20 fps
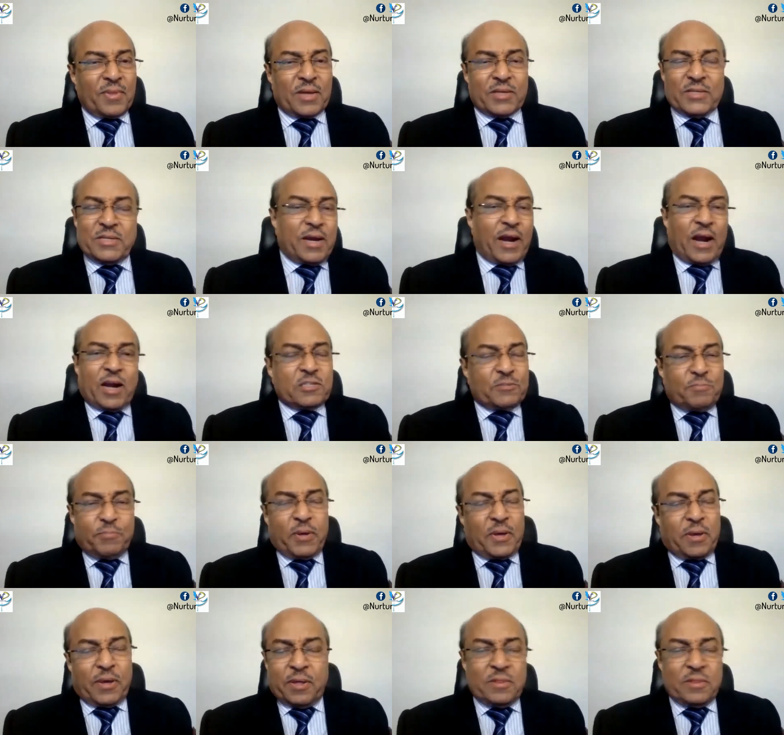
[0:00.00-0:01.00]
as he can't
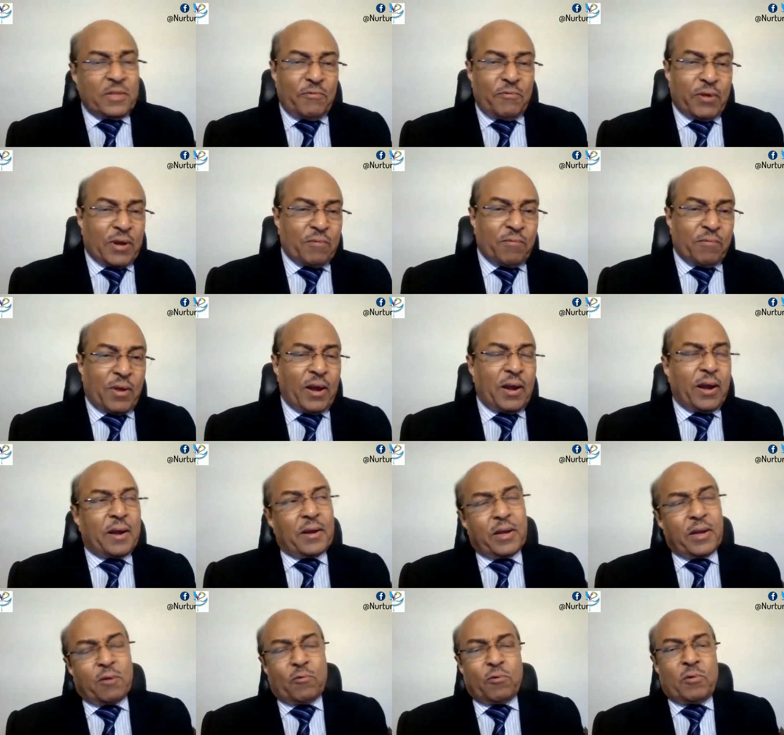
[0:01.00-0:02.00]
speak Hindi very well,
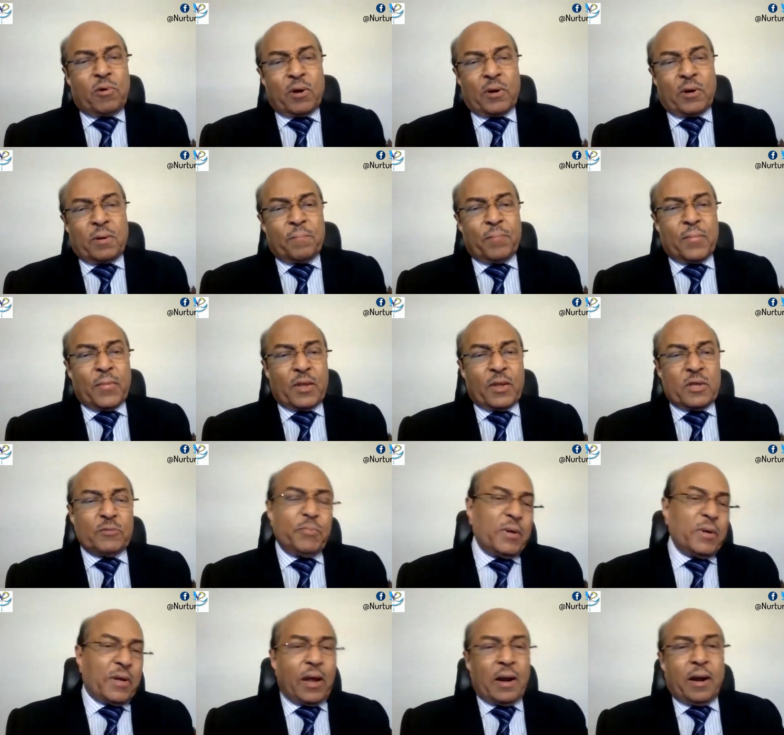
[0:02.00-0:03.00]
and he could not
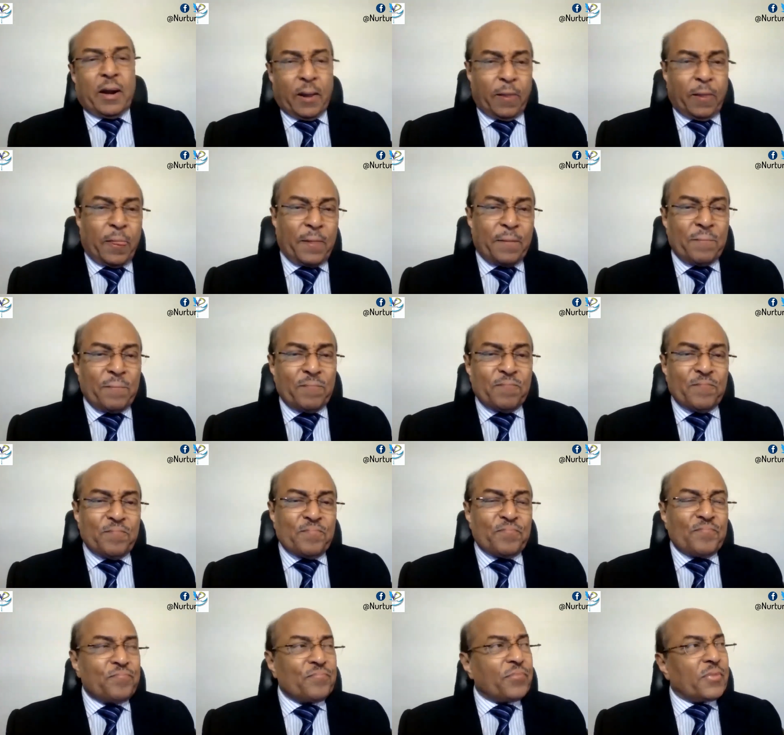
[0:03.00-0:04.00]
speak Kannada.
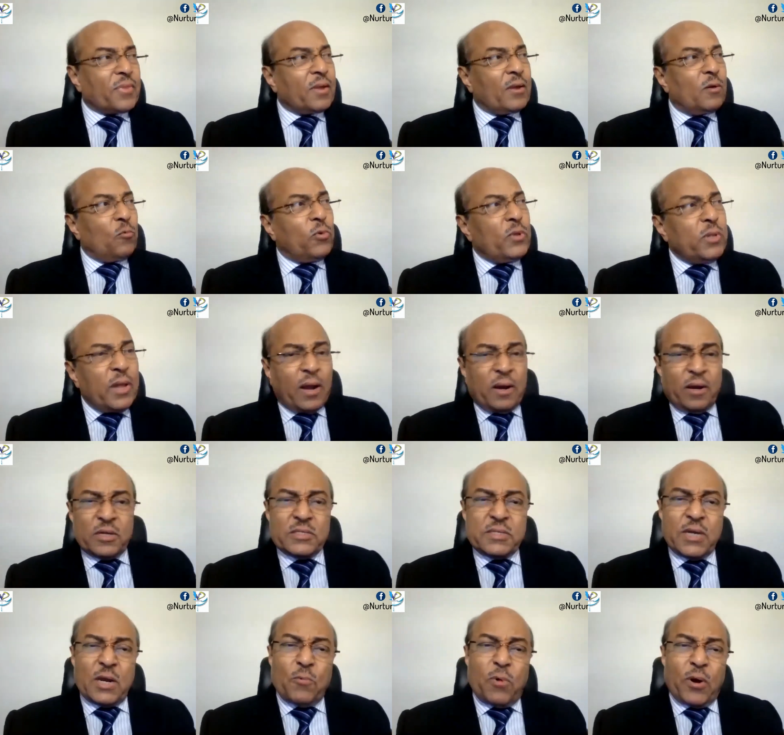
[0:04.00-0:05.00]
Will they
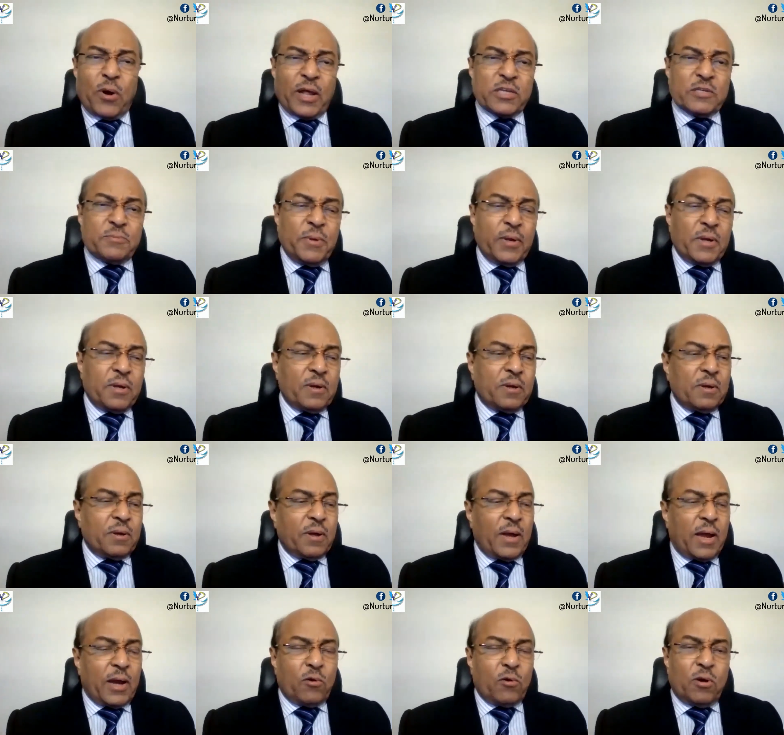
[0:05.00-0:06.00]
understand what I speak?
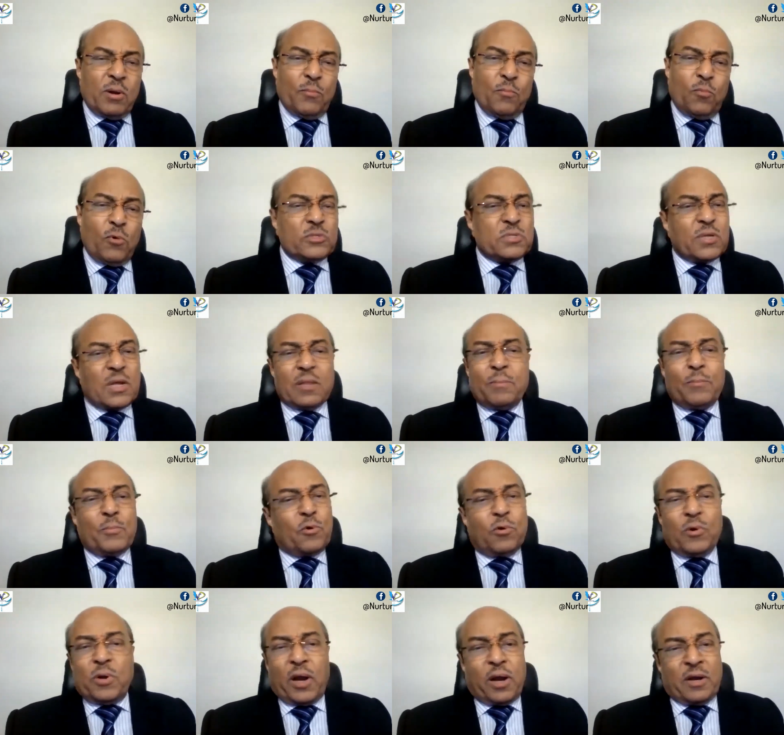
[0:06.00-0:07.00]
I told him, most of them
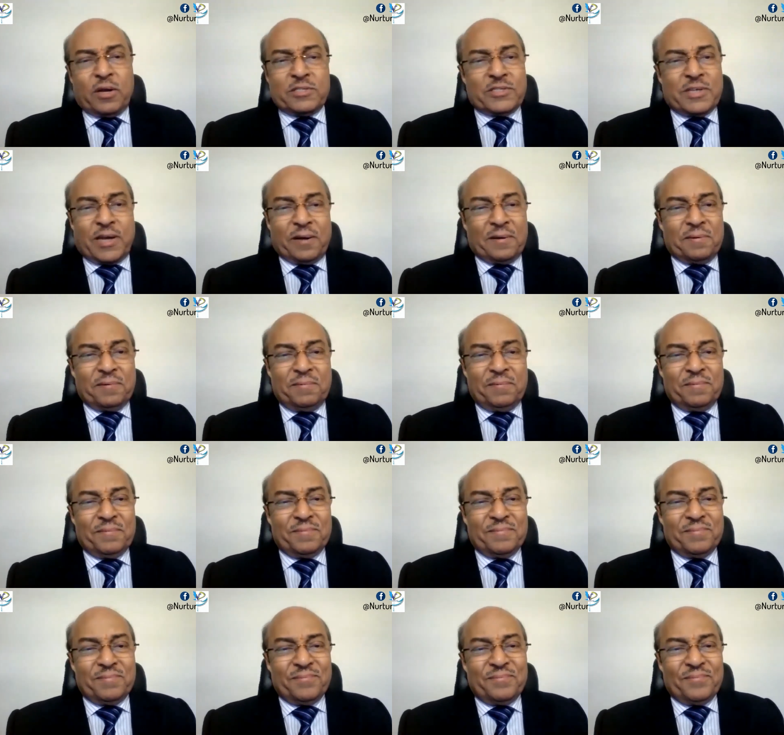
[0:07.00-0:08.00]
don't understand.
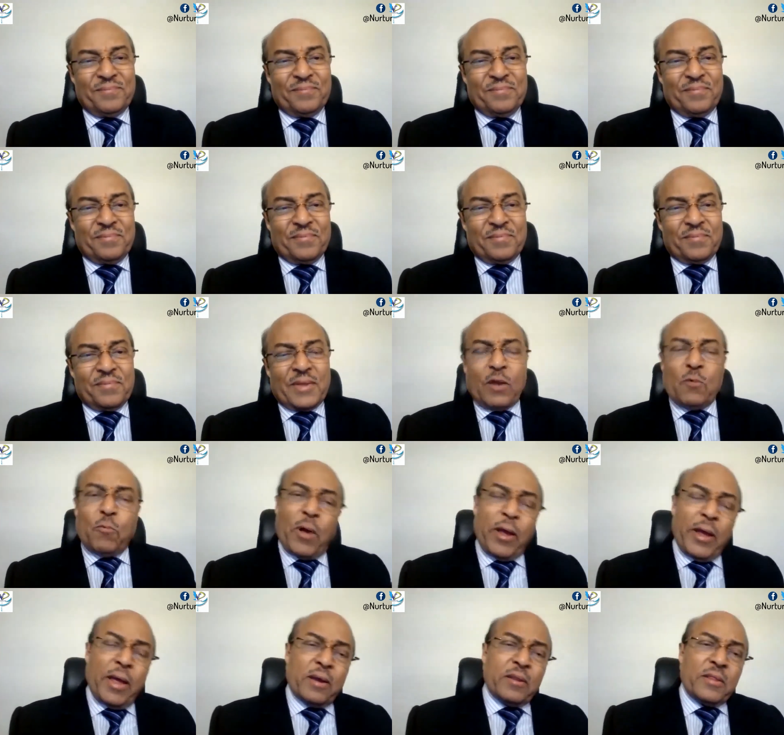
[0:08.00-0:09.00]
Then
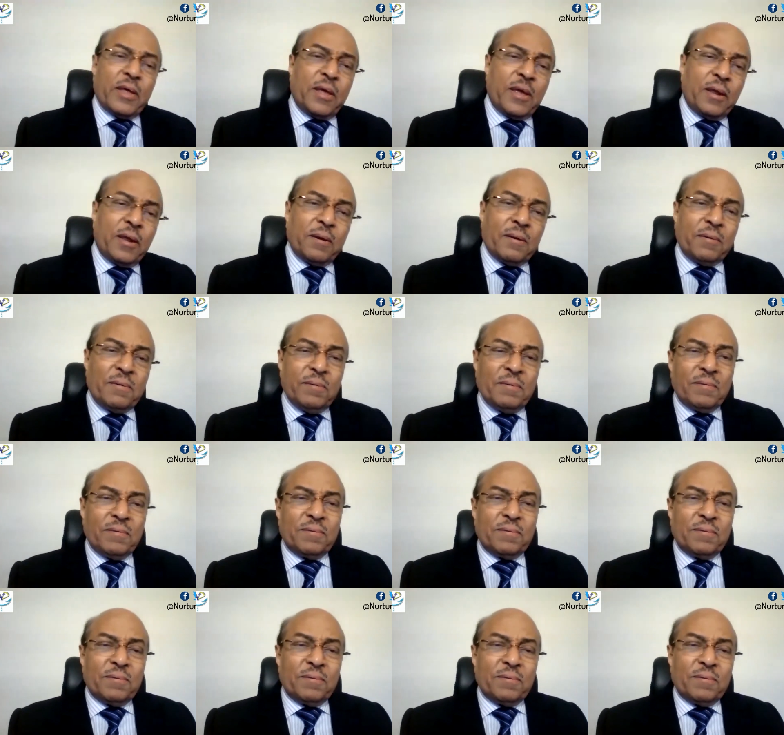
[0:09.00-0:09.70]
why are they here?